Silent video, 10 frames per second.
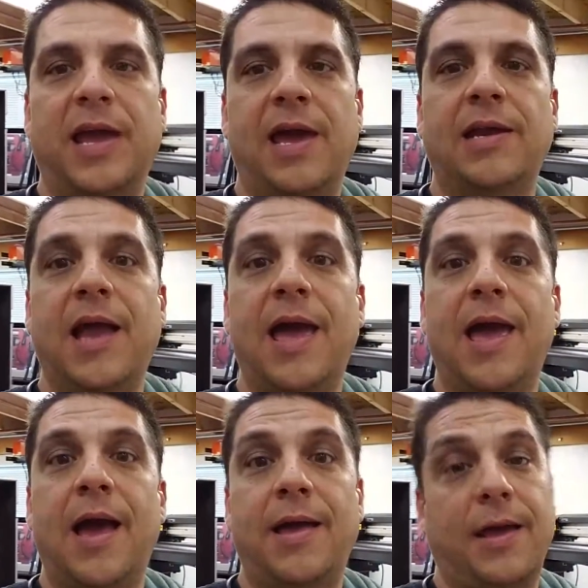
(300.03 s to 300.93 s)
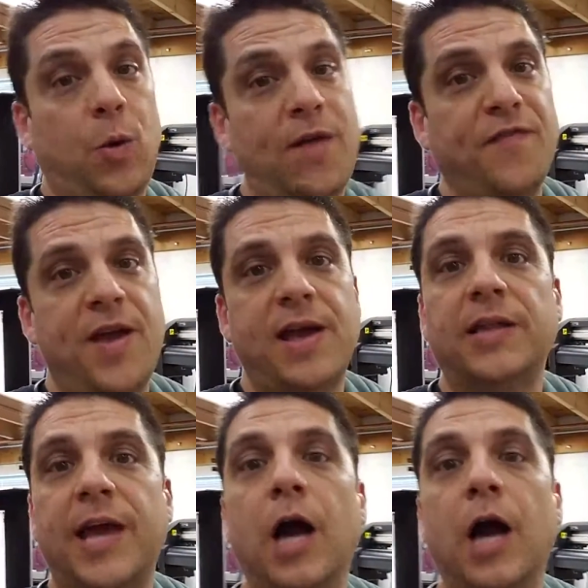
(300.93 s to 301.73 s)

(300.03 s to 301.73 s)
And quite frankly,